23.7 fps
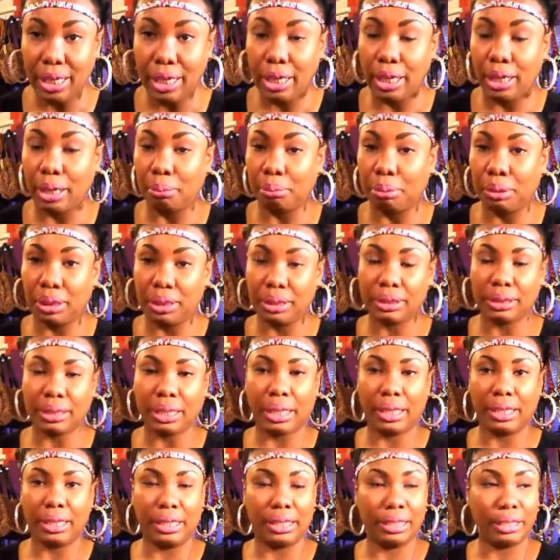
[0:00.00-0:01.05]
And plus,
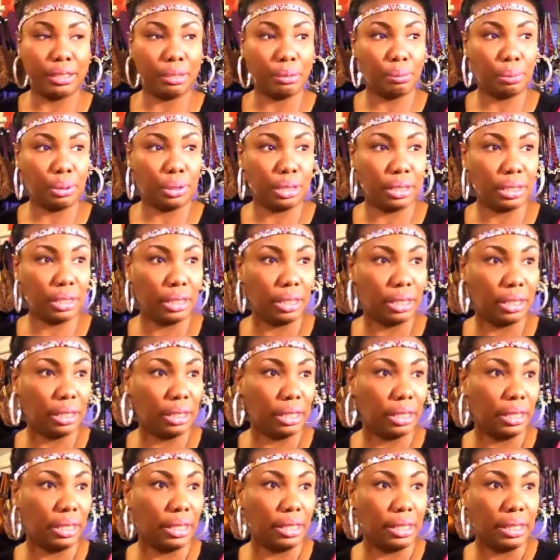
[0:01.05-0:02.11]
I needed to put it in
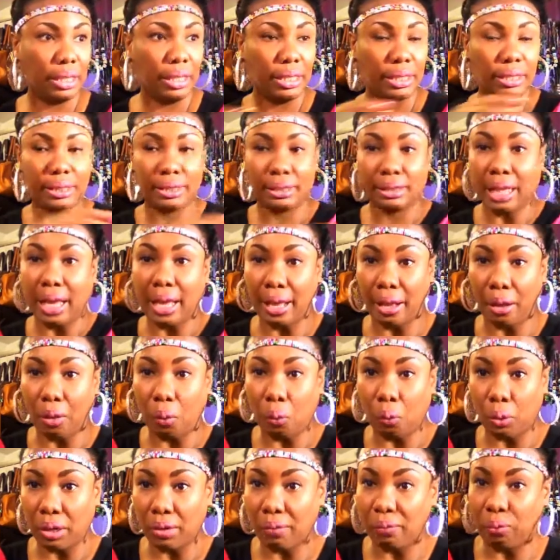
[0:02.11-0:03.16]
a style
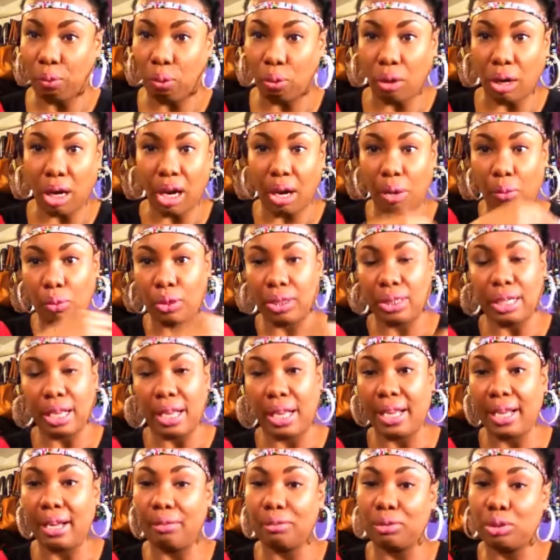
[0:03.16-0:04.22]
wherefore I would not
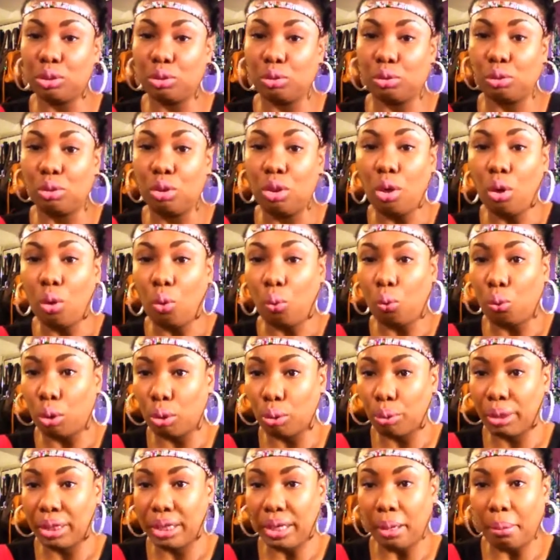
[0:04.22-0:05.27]
have to
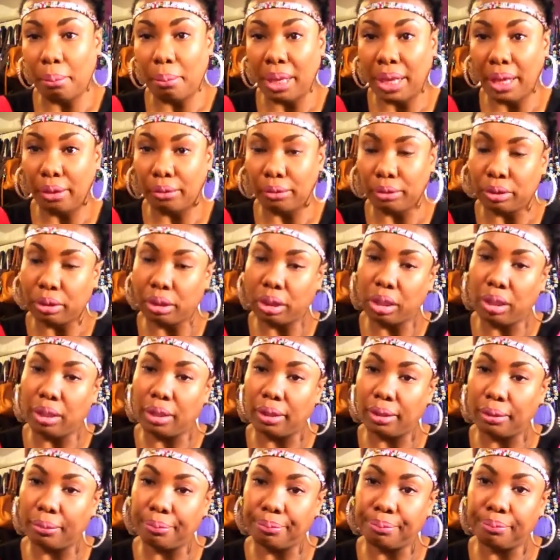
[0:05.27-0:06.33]
worry about
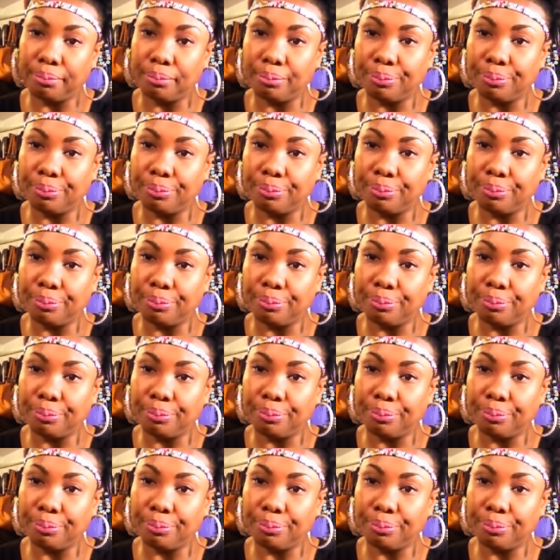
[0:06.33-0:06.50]
um,